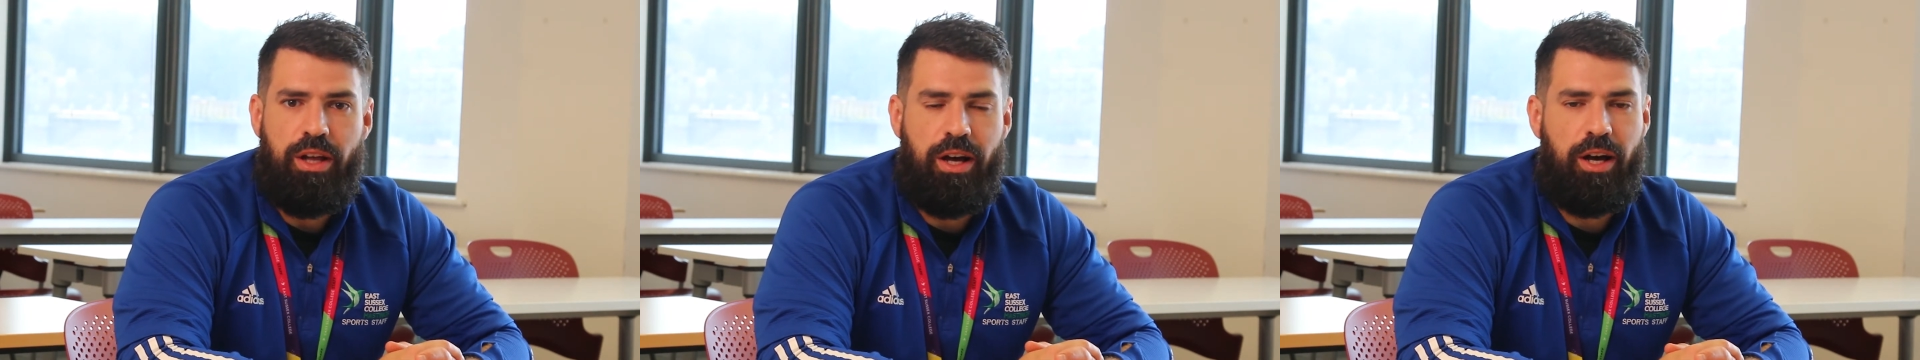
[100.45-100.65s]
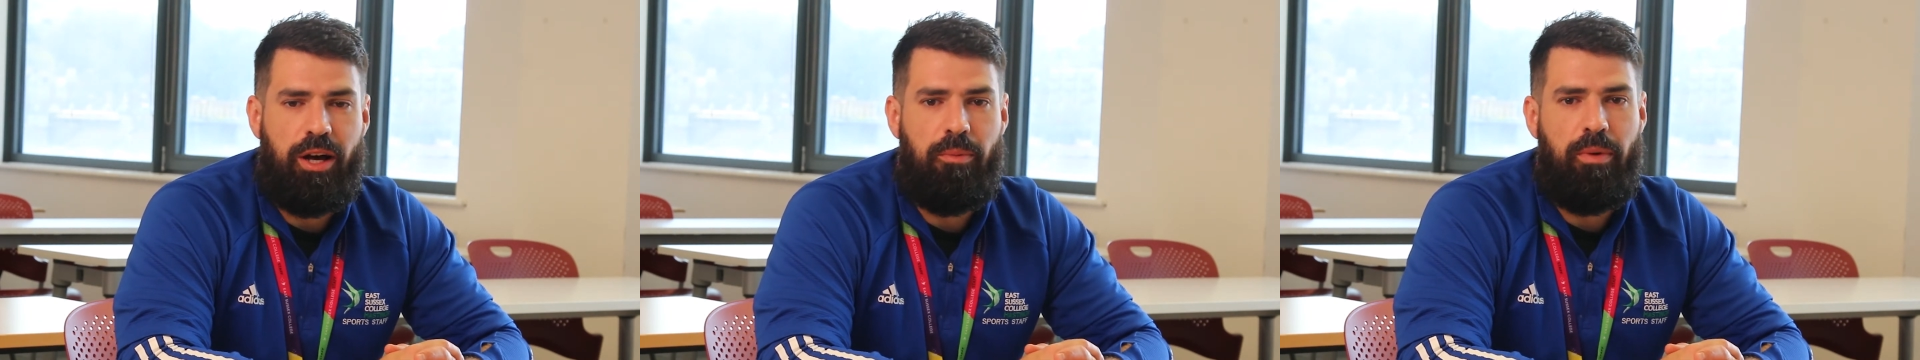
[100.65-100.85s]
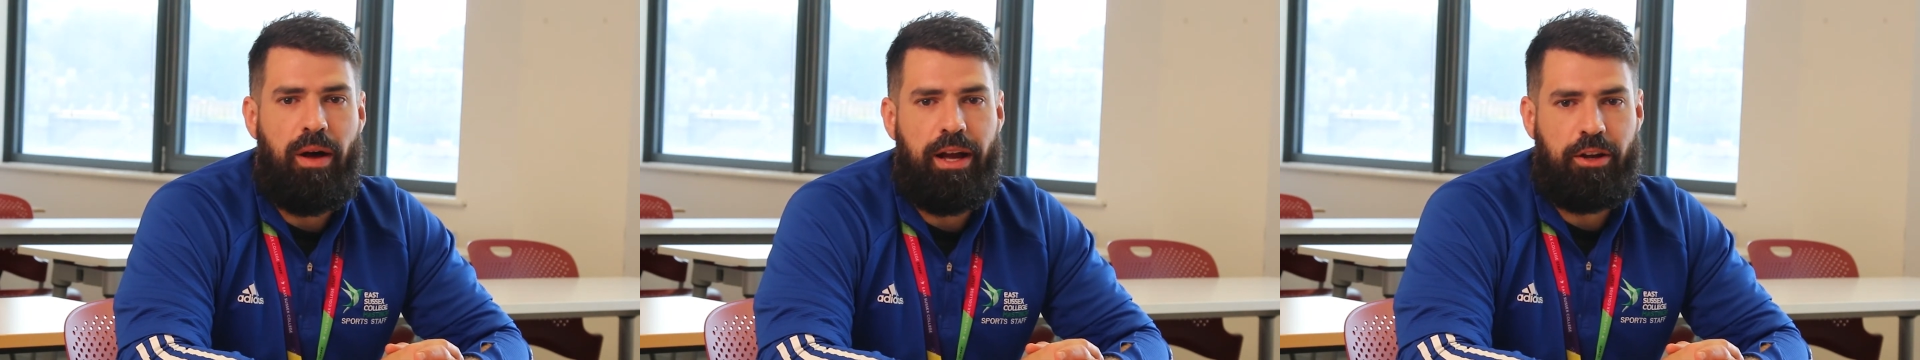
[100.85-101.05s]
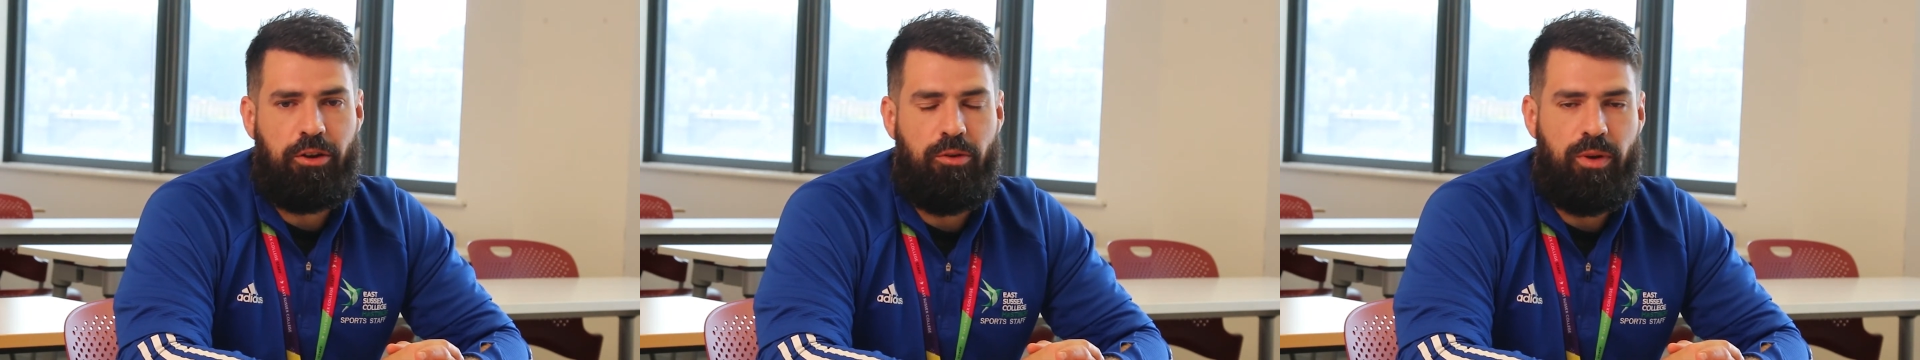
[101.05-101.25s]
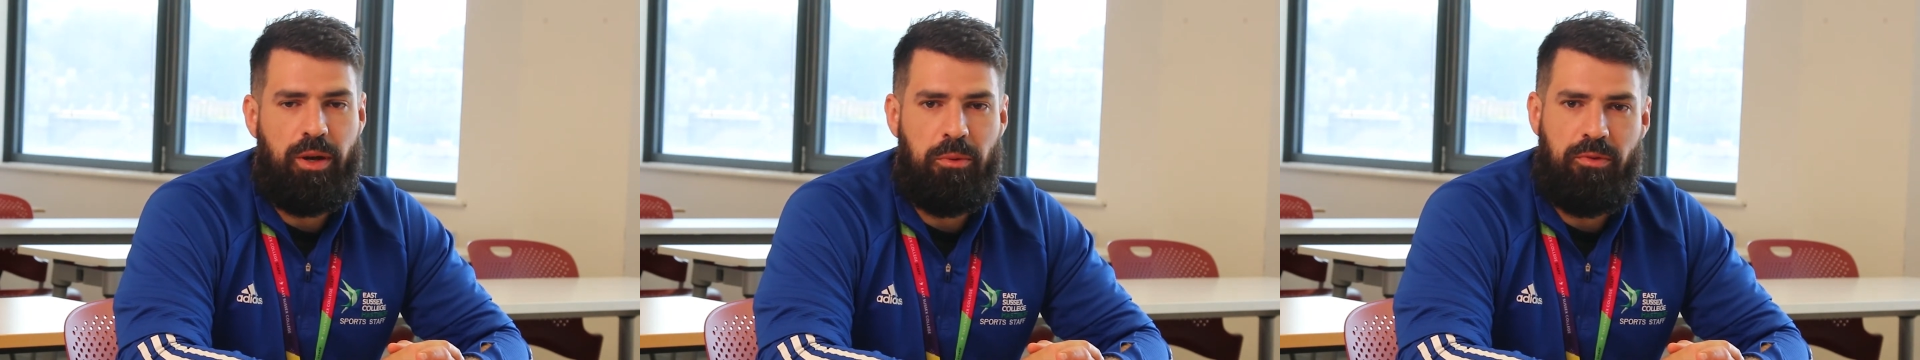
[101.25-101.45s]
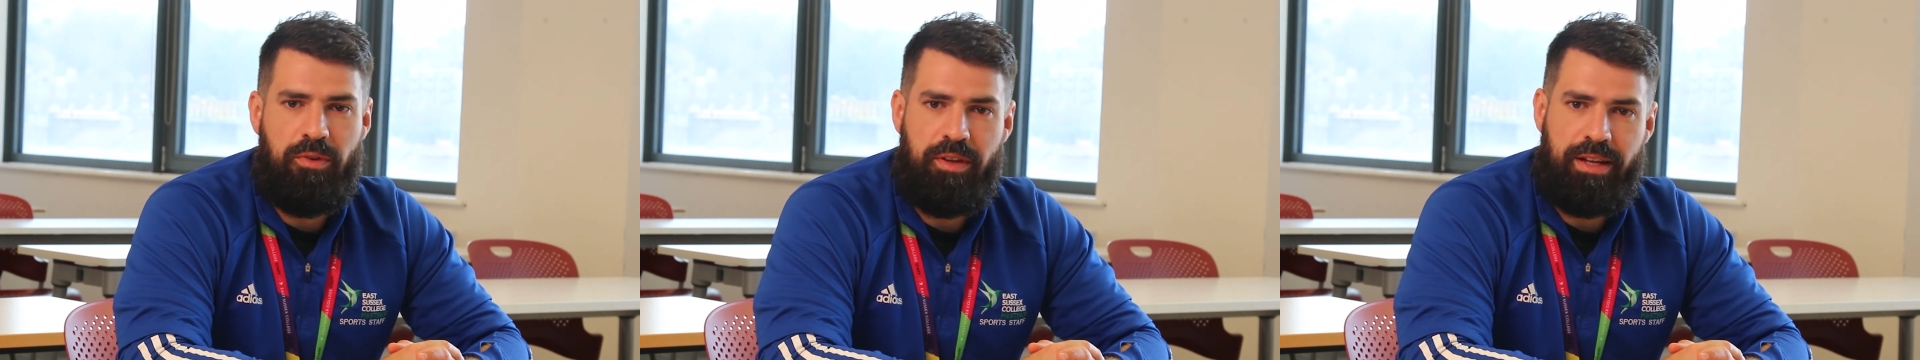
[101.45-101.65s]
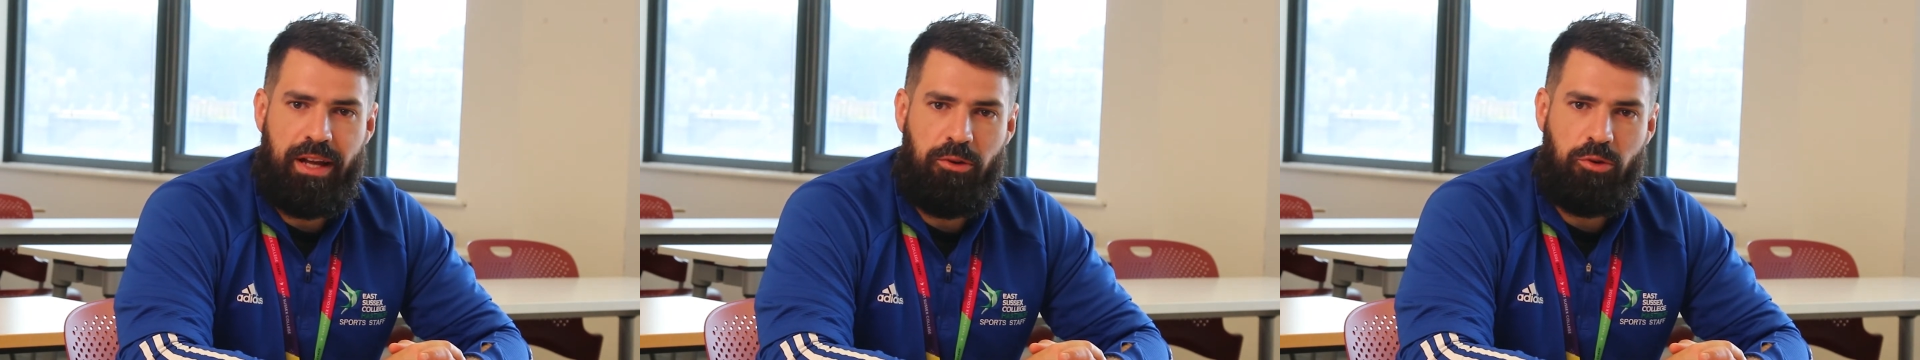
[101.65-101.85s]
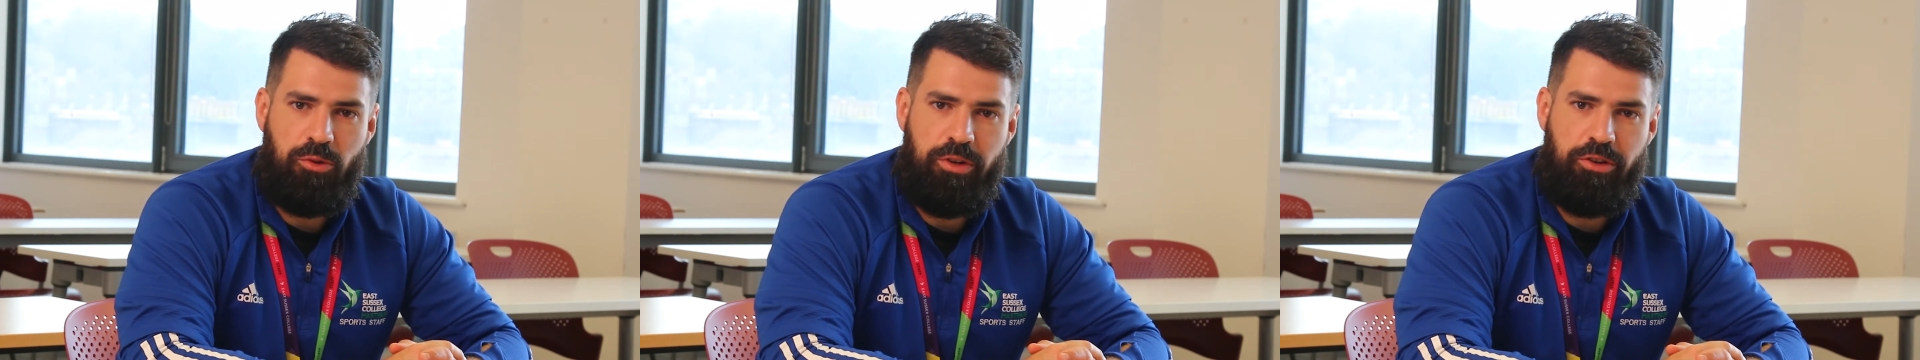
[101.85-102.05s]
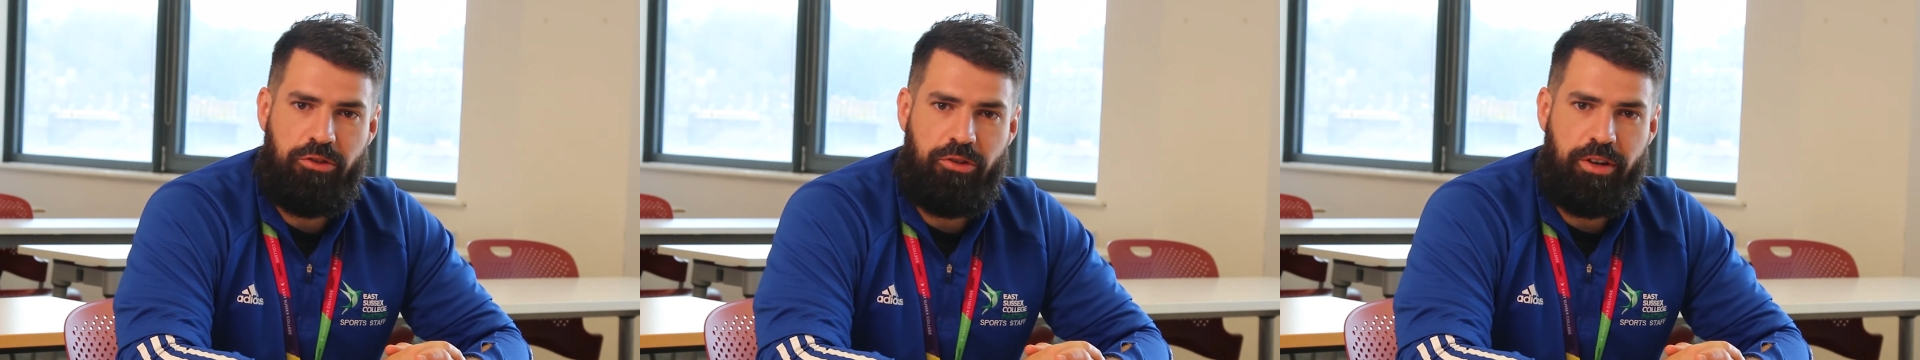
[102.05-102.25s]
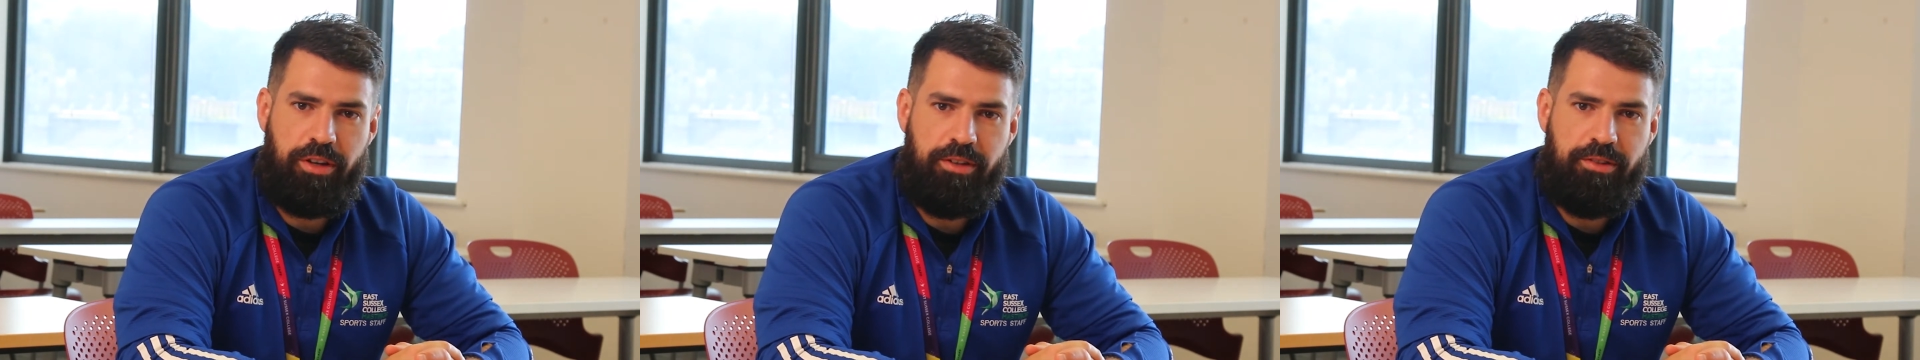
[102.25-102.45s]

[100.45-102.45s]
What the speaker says: a career within the outdoor industry.